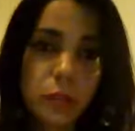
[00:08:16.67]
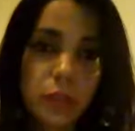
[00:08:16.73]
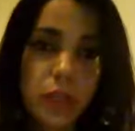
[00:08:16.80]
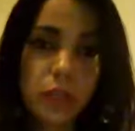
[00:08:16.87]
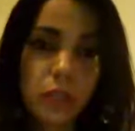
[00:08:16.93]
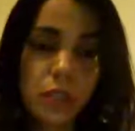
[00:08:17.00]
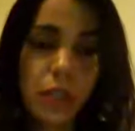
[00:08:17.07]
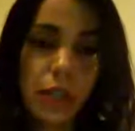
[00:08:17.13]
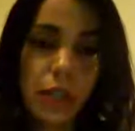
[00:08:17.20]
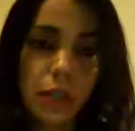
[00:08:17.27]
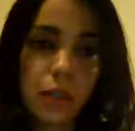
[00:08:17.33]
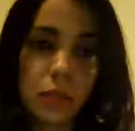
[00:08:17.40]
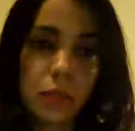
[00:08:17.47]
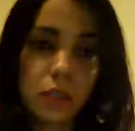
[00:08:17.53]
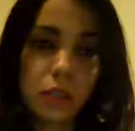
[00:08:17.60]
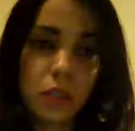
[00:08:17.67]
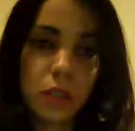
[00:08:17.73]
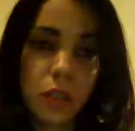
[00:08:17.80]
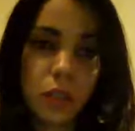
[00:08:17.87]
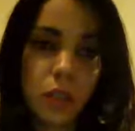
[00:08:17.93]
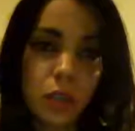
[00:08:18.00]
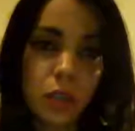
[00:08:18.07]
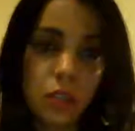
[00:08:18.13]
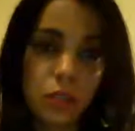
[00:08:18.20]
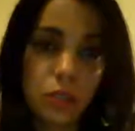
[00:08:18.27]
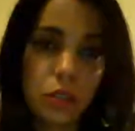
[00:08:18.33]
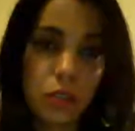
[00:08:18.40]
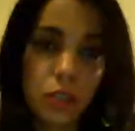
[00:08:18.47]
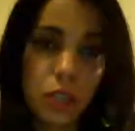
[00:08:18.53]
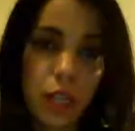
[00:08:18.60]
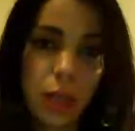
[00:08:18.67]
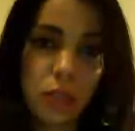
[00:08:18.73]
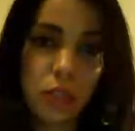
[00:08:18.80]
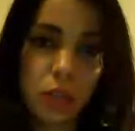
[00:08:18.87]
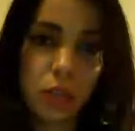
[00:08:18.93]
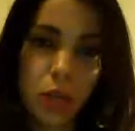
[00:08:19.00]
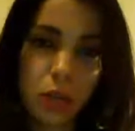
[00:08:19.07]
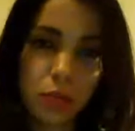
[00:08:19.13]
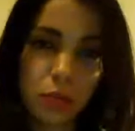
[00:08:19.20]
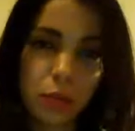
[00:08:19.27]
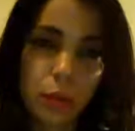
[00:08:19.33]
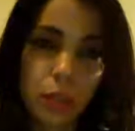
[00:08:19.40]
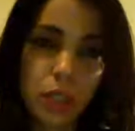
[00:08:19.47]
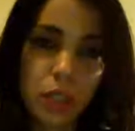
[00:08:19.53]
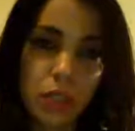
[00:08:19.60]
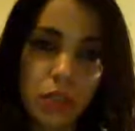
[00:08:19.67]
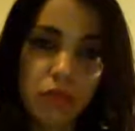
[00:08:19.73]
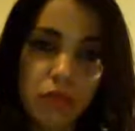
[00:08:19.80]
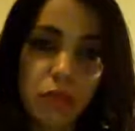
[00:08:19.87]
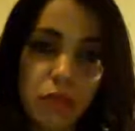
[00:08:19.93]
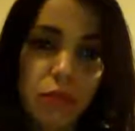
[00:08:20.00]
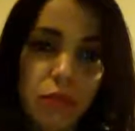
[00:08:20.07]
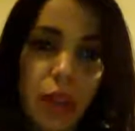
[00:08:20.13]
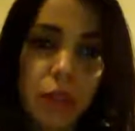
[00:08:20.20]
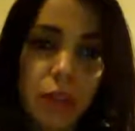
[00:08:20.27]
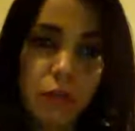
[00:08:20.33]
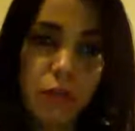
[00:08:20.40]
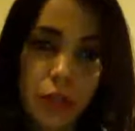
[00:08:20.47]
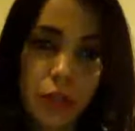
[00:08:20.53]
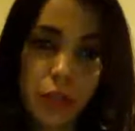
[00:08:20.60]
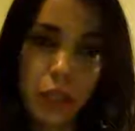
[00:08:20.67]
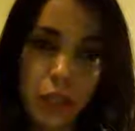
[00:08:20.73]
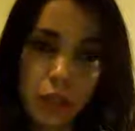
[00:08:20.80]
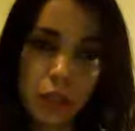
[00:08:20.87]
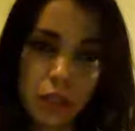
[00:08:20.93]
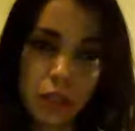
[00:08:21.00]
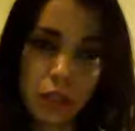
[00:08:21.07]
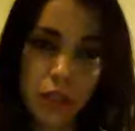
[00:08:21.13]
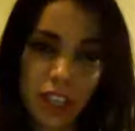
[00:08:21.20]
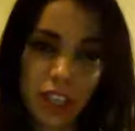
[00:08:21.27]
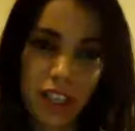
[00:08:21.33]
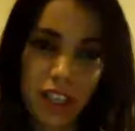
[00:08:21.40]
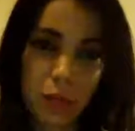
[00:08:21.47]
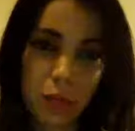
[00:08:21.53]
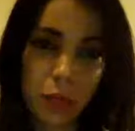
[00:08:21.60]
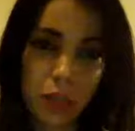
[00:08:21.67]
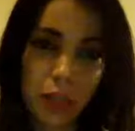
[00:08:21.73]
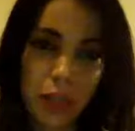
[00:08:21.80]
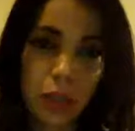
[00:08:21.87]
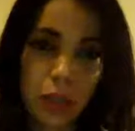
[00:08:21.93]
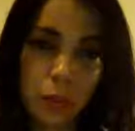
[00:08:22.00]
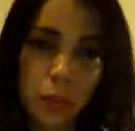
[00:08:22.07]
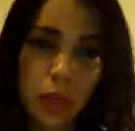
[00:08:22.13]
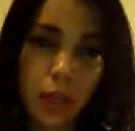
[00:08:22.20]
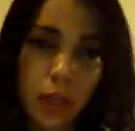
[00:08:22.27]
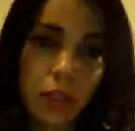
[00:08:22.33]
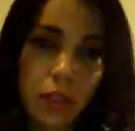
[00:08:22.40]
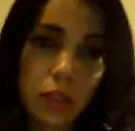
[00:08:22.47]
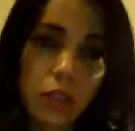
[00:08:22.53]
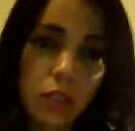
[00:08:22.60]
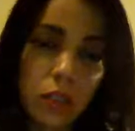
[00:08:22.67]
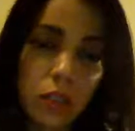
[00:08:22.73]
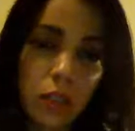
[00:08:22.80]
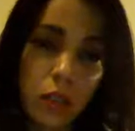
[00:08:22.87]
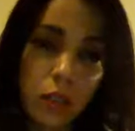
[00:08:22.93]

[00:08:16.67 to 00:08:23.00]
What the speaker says: to me as names. Names are quite primitive. Rather, feelings explain the place.